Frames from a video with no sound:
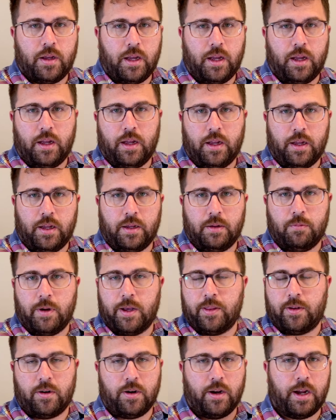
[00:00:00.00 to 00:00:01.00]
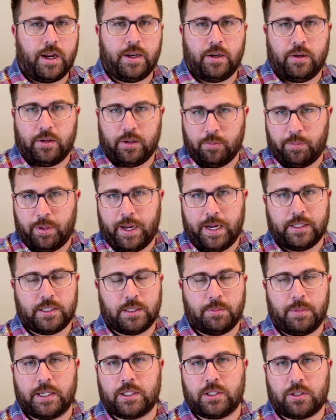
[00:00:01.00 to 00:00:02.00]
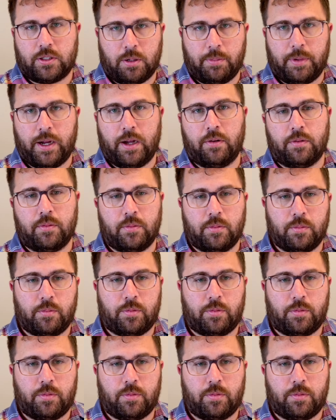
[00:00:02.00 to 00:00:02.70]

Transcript: uh, whether or not you, you, paid some extra amount